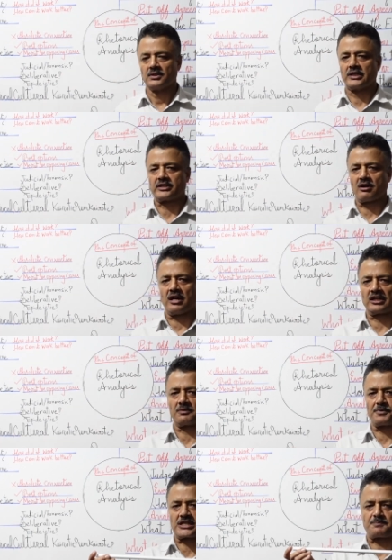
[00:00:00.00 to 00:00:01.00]
Rhetorical
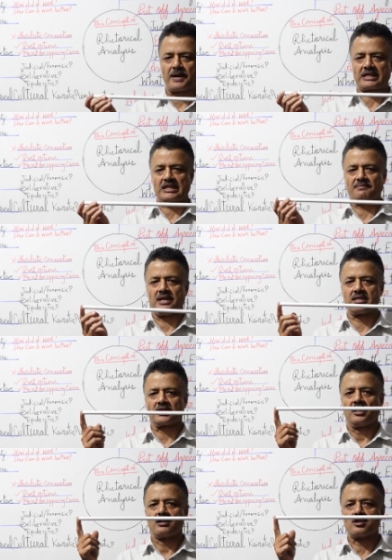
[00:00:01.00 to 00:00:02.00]
perspective is
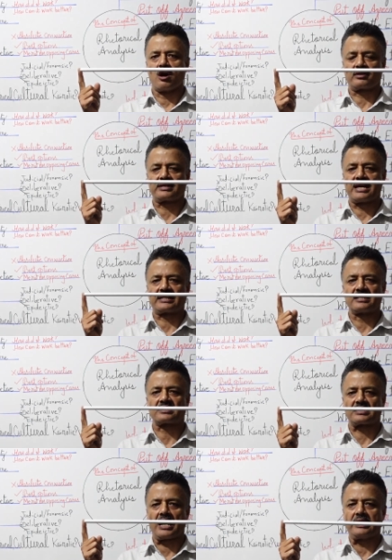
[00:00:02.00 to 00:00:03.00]
not taking
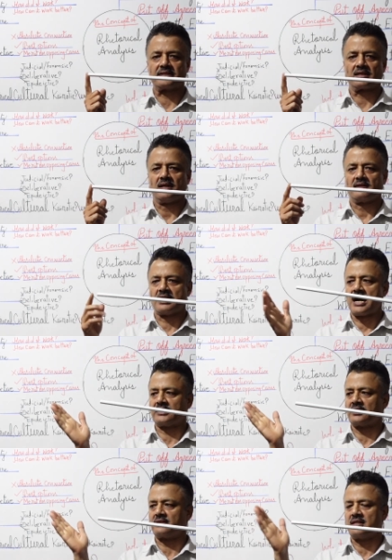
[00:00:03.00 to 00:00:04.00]
sides,
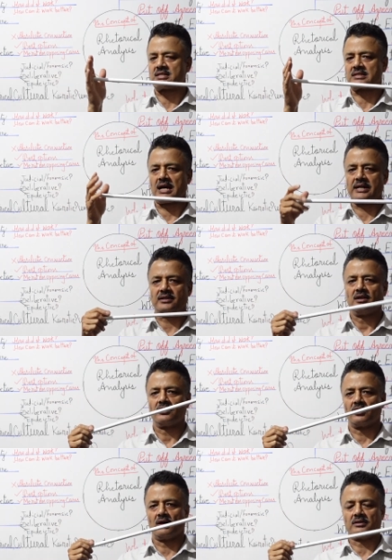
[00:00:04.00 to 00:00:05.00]
neither this side
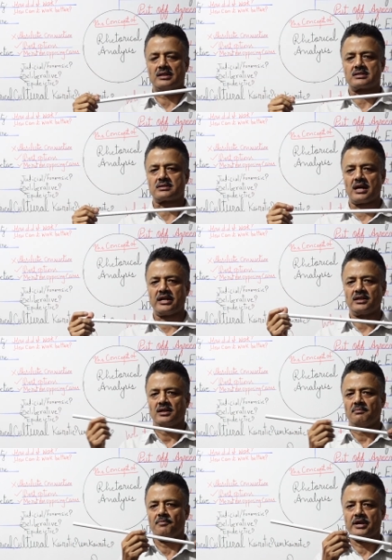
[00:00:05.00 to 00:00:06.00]
nor this side,
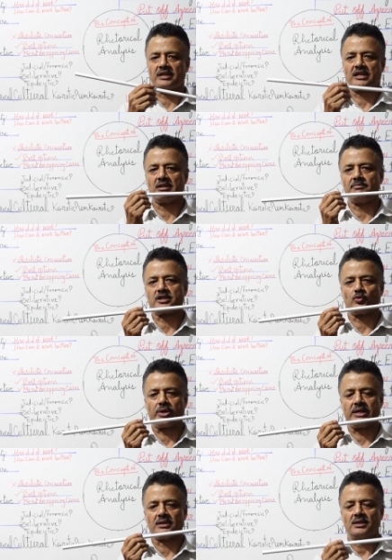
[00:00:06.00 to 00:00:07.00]
being in
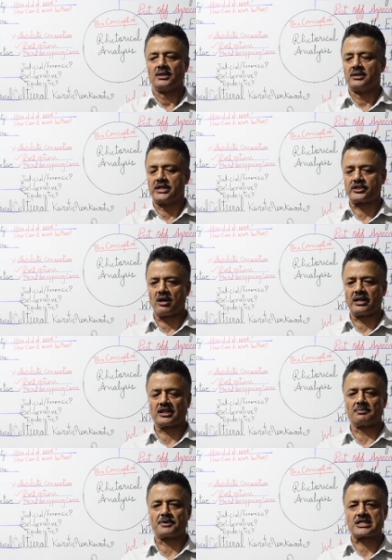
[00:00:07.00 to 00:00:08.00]
between.
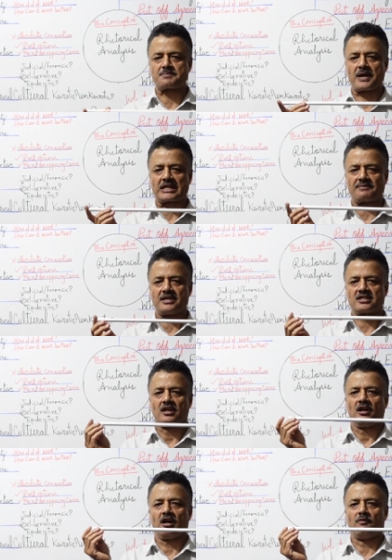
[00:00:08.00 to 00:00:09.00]
Rhetorical perspective is
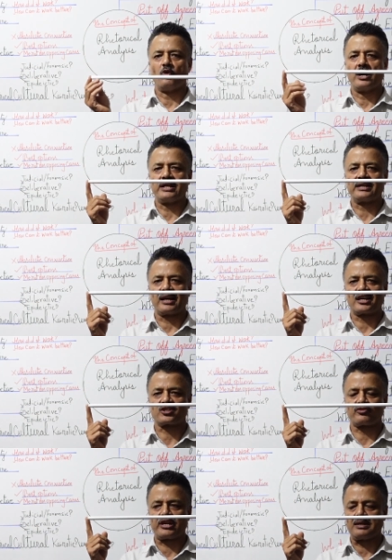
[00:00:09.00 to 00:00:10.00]
avoiding
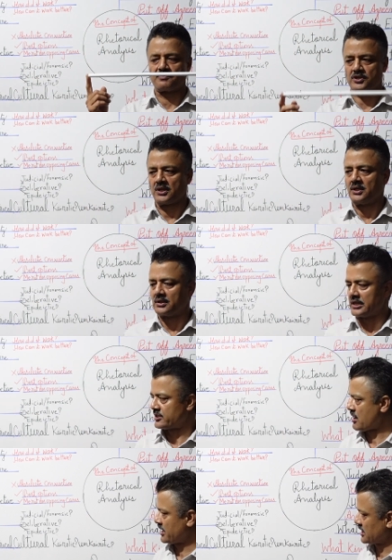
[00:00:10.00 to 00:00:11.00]
extremes.
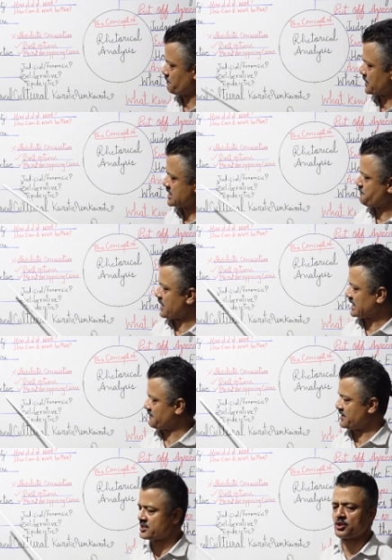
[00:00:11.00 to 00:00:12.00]
Rhetorical
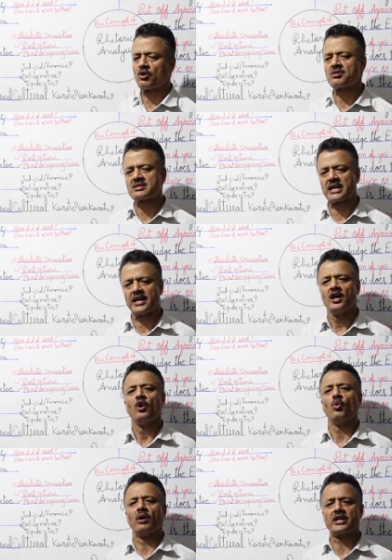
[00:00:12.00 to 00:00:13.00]
perspective is, you don't say
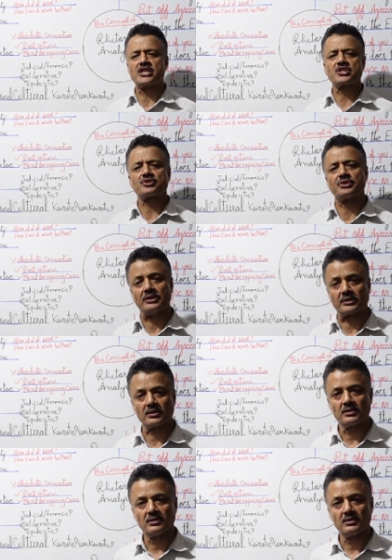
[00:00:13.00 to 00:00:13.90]
what is truth.